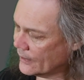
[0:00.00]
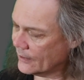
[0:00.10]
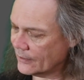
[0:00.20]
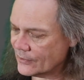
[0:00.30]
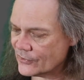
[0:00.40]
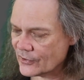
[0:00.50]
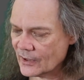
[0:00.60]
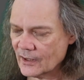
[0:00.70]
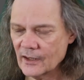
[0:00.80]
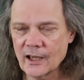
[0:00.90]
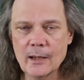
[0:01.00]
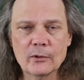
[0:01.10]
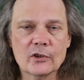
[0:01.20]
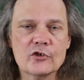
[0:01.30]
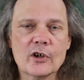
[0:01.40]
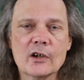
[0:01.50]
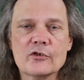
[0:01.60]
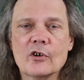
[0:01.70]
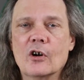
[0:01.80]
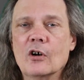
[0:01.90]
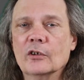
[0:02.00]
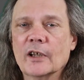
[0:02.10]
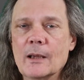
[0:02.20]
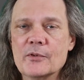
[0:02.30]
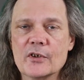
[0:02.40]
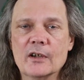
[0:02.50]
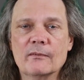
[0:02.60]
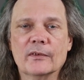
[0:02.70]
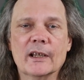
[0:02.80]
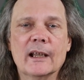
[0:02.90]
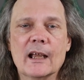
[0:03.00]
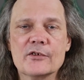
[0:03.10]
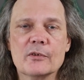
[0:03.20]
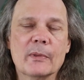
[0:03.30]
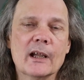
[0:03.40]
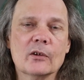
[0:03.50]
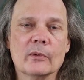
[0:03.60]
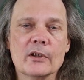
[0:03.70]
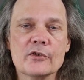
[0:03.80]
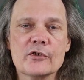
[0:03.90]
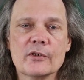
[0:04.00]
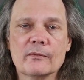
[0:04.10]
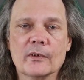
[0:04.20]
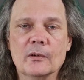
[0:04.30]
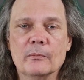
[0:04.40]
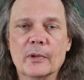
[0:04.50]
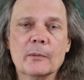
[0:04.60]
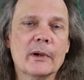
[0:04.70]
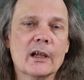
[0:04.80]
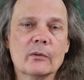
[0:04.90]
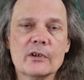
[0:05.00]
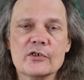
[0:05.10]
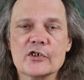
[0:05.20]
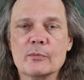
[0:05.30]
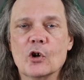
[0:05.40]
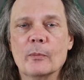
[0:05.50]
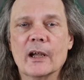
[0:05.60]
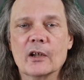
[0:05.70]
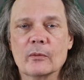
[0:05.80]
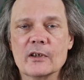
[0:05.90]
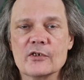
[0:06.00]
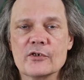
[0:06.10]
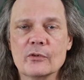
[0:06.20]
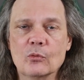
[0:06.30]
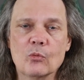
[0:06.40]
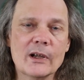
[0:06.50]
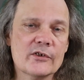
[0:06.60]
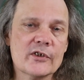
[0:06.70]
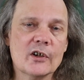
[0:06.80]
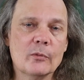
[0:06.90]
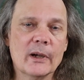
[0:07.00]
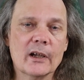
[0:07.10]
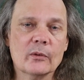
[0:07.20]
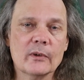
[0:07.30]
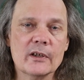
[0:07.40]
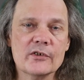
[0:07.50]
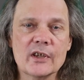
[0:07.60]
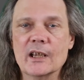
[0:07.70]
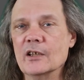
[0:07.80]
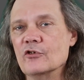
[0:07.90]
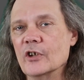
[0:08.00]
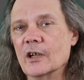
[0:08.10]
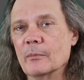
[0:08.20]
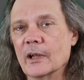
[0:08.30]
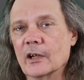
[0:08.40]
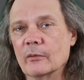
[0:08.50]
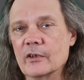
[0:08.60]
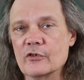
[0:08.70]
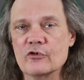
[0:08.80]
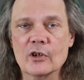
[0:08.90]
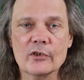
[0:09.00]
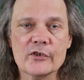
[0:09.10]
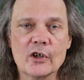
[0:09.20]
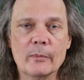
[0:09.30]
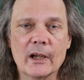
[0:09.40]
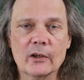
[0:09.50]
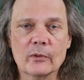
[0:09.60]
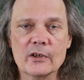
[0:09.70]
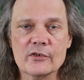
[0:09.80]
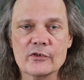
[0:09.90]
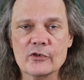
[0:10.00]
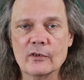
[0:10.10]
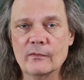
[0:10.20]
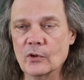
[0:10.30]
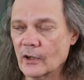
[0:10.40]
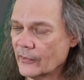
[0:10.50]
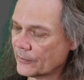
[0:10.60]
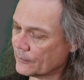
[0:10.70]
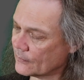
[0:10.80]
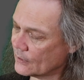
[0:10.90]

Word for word: It is able to charge all types of lead acid batteries, from big batteries and small batteries, wet cell batteries, AGM batteries, gel cell batteries, and so forth.